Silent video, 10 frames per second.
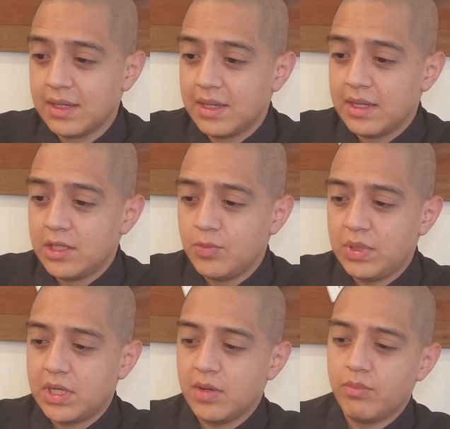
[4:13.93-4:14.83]
you
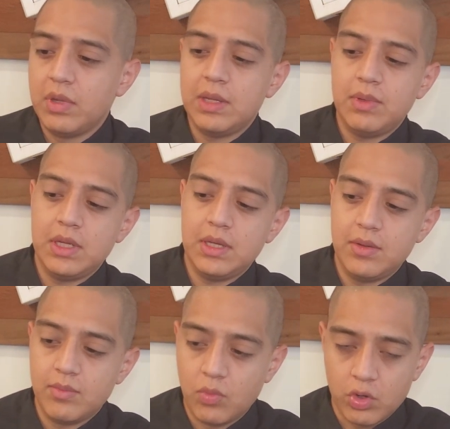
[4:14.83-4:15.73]
become maybe
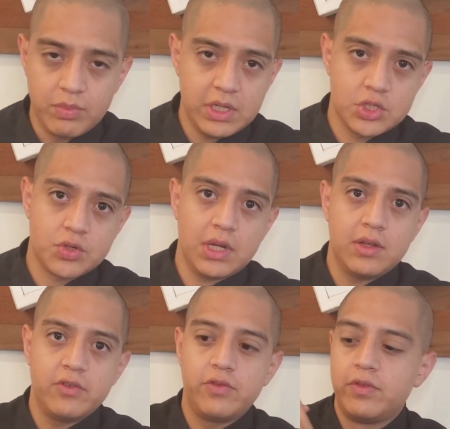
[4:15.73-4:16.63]
more
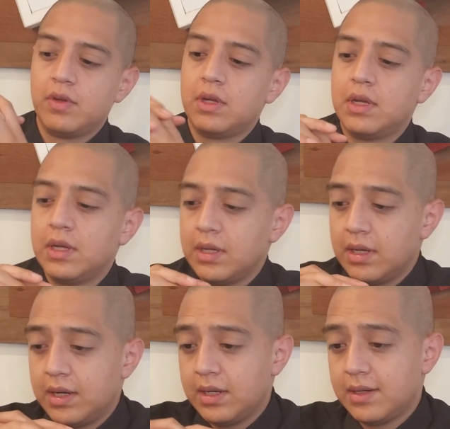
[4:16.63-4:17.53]
administrative.
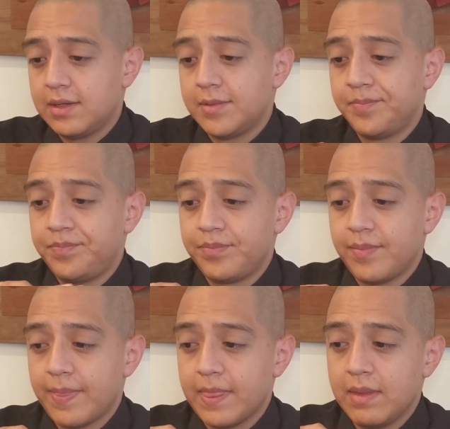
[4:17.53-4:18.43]

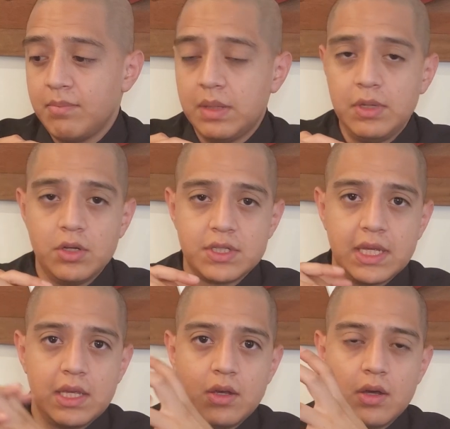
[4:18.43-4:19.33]
Maybe you're
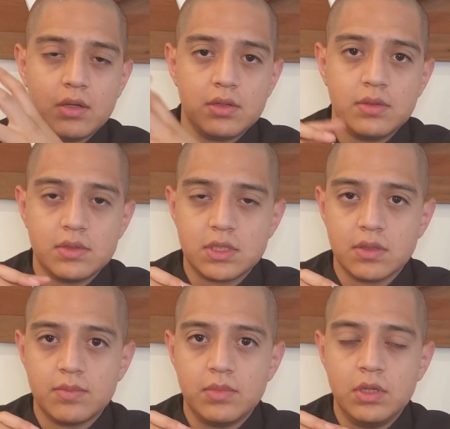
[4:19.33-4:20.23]
taking on
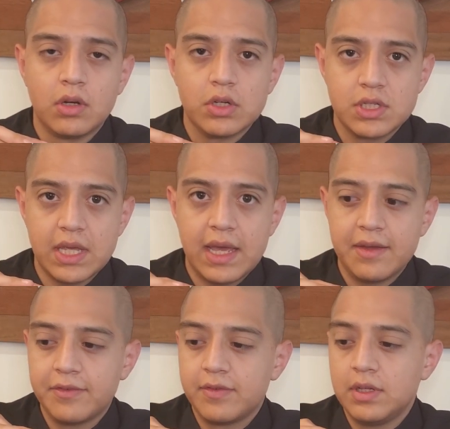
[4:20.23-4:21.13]
some younger
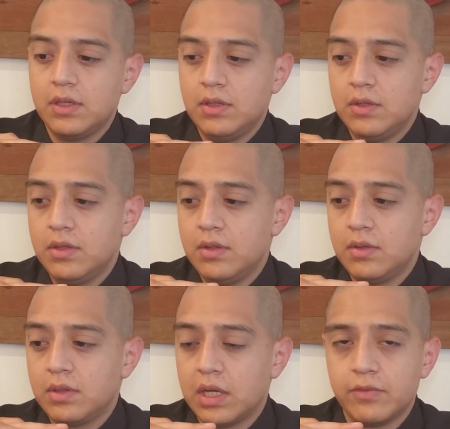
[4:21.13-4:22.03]
staff and
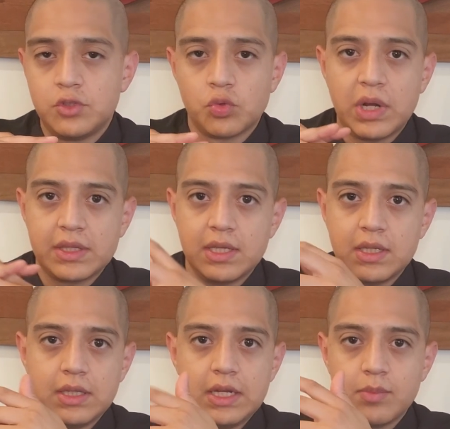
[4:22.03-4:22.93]
kind of directing and
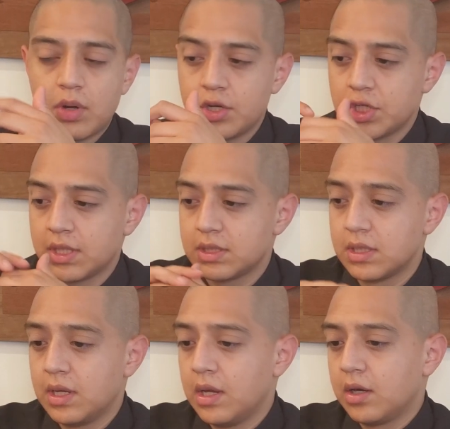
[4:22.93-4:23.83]
leading projects,
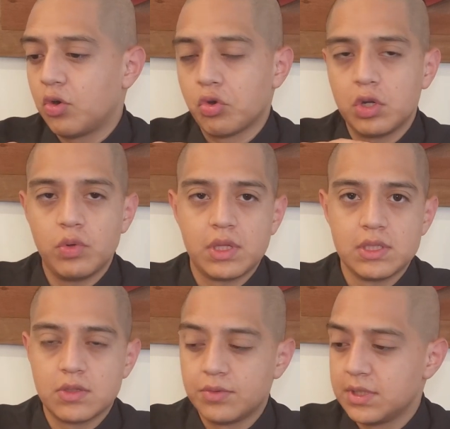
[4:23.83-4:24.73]
coordinating with
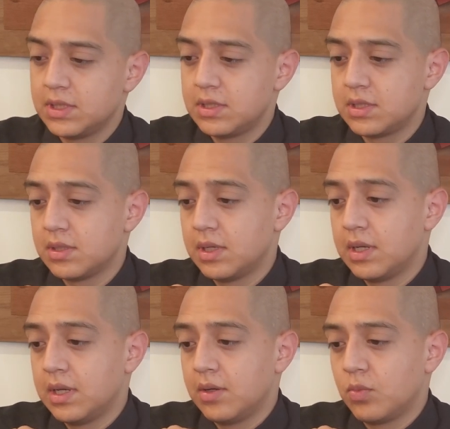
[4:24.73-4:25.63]
consultants,
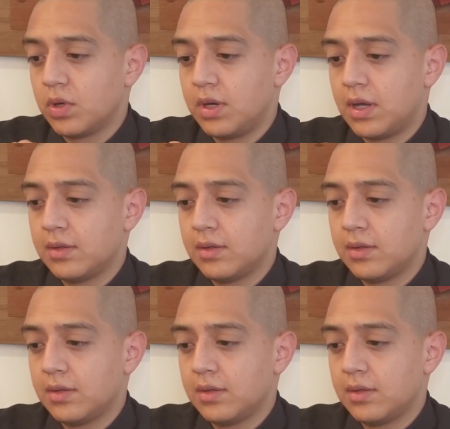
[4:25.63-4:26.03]
whatnot.